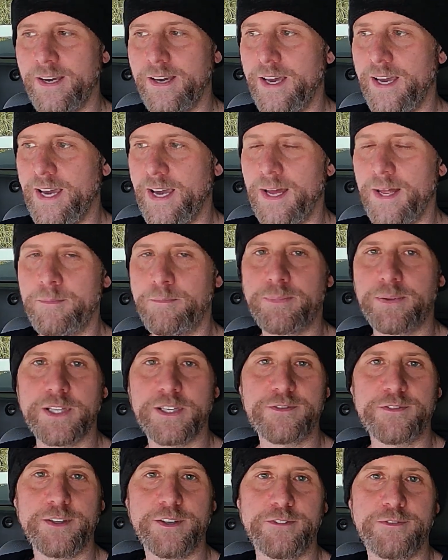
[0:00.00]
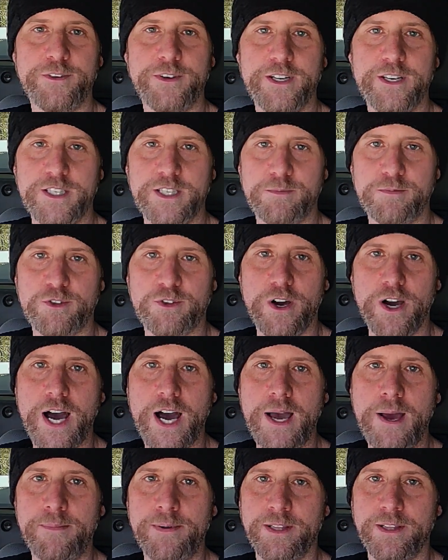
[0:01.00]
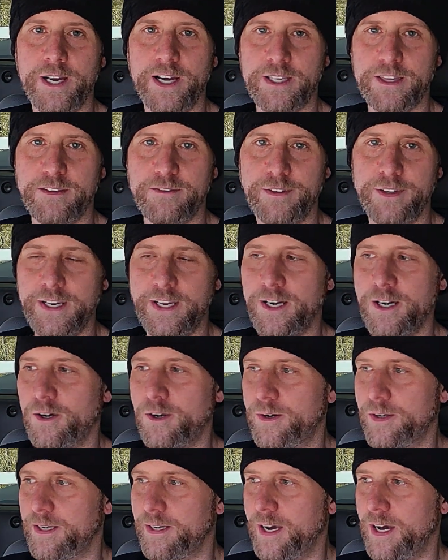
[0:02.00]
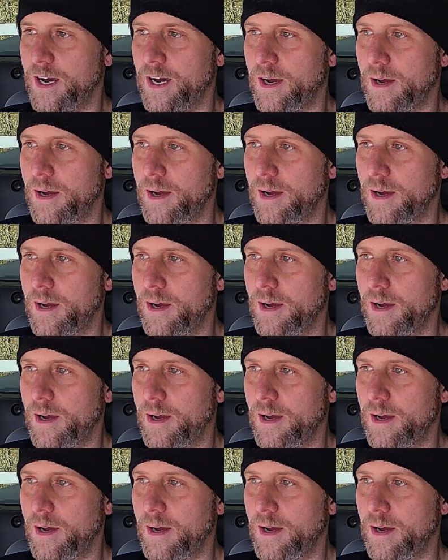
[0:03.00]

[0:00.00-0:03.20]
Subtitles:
And please feel free to subscribe and like the video and